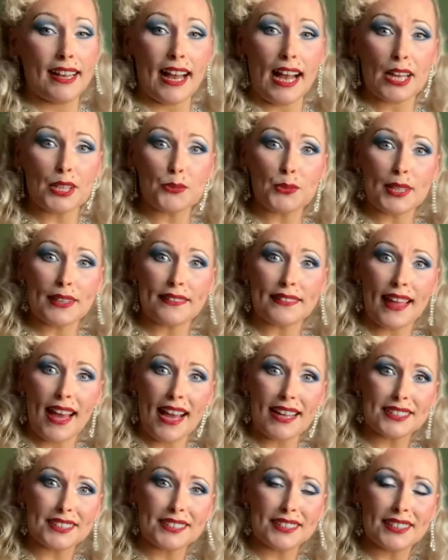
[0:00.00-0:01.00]
And with
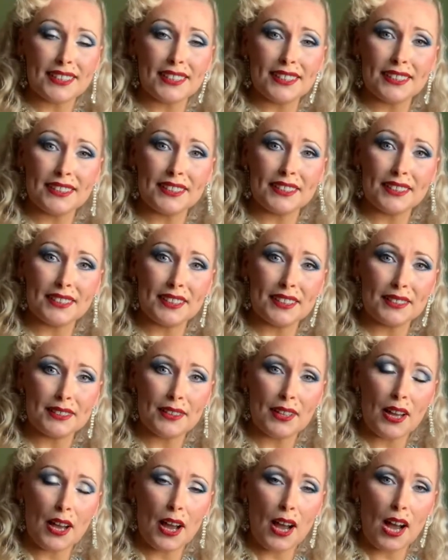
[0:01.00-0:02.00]
that,
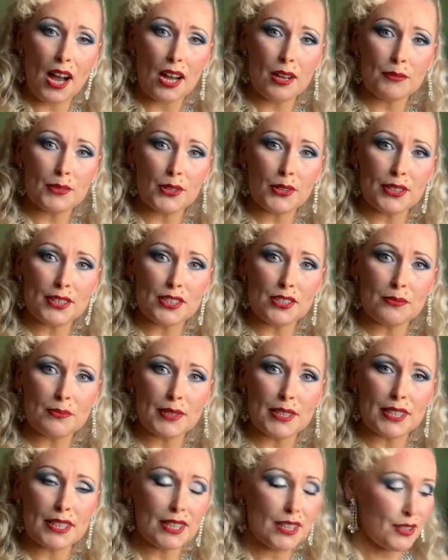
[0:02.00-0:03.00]
I'm going to
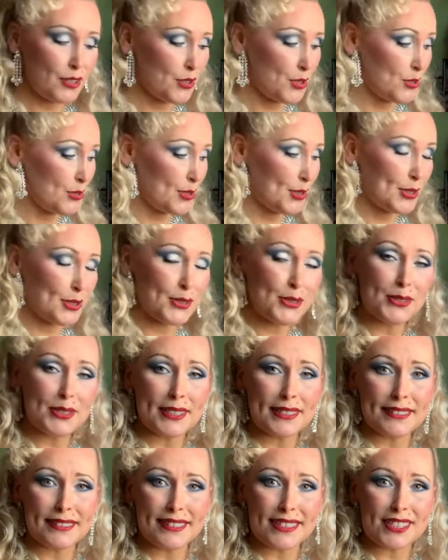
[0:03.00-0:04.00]
be
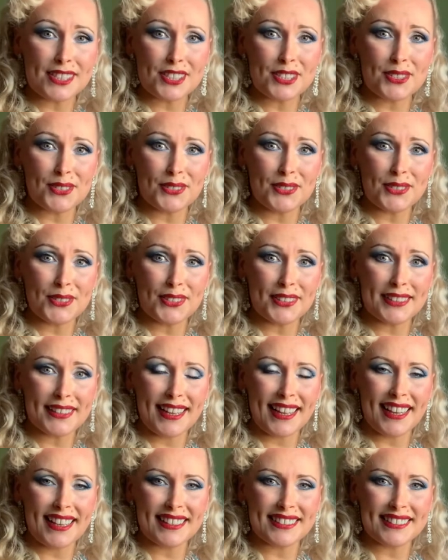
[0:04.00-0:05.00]
concluding this tour,
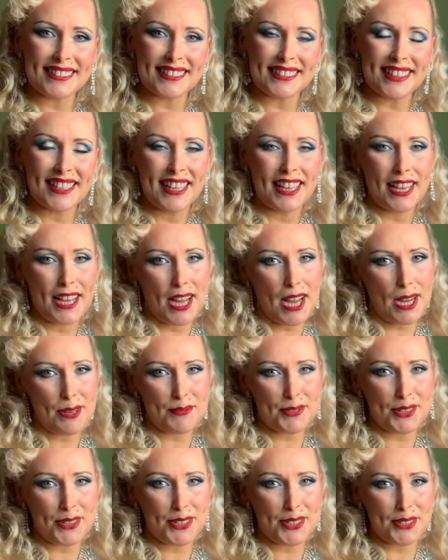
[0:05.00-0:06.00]
and
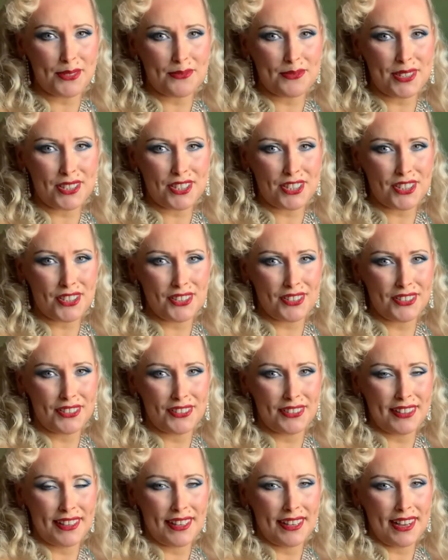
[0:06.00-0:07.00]
I'm going to wish
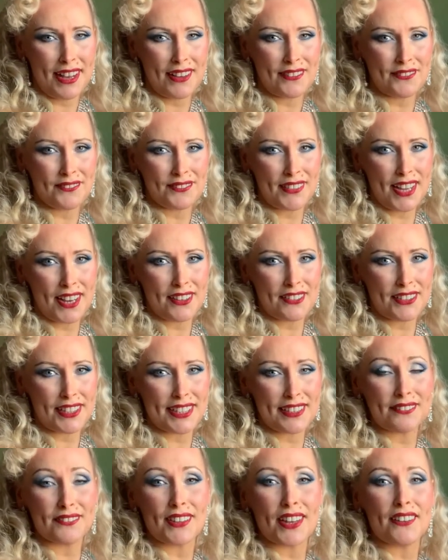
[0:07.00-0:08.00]
you a
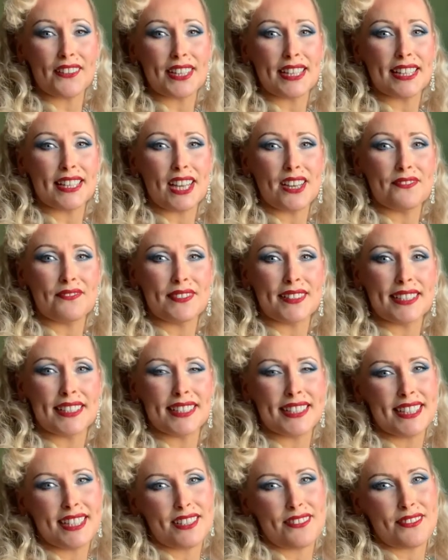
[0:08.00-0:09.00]
very, very
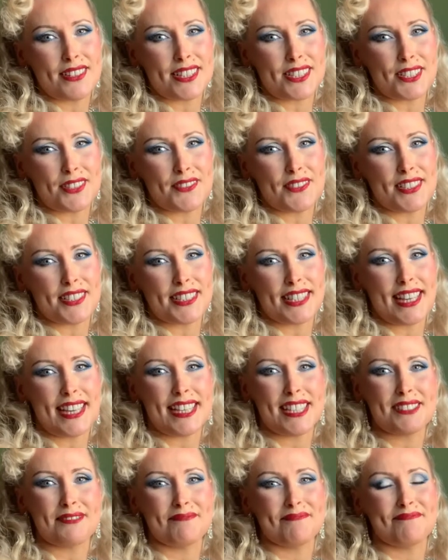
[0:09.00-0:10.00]
lovely rest of the
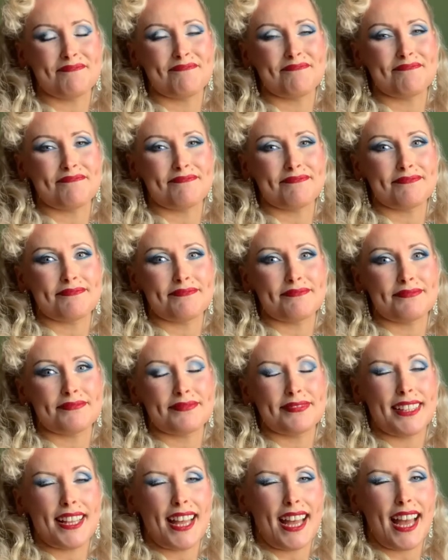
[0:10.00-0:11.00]
day.
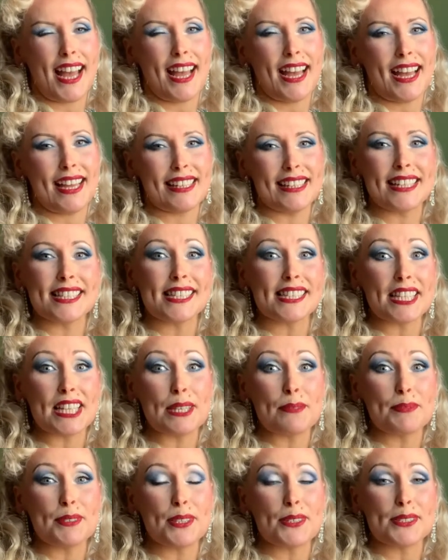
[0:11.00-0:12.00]
And let's
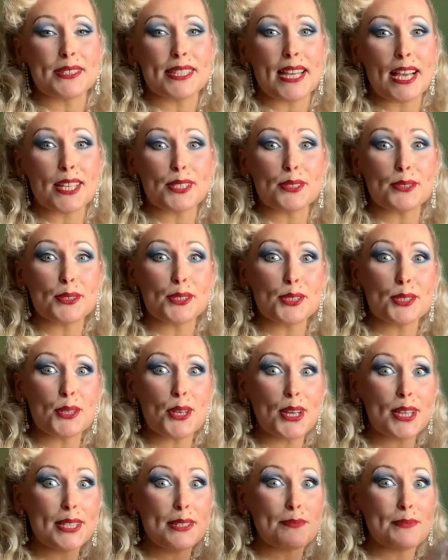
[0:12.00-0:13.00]
keep those tassels
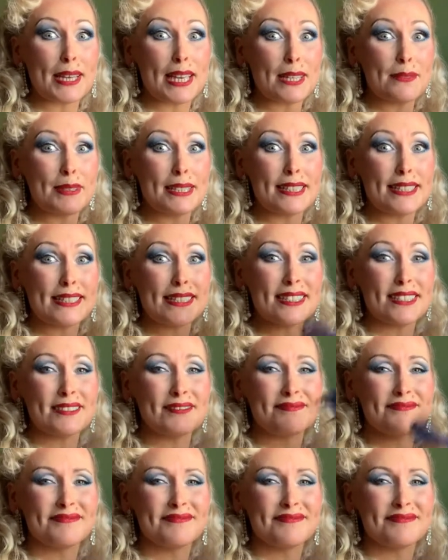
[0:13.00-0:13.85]
twirling, babies.